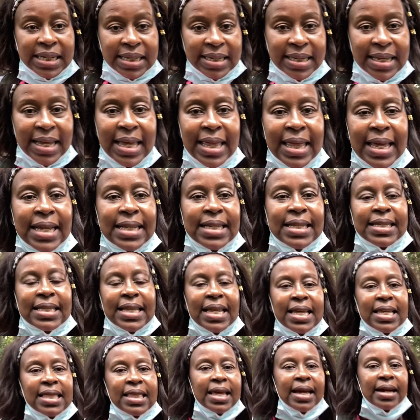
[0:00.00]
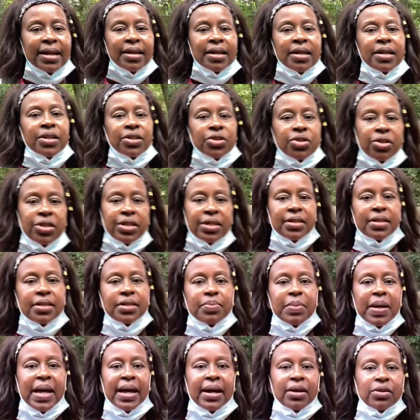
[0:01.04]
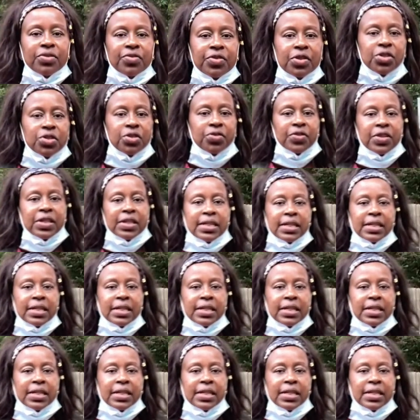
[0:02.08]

stay there. It's staying there. So this is my outfit of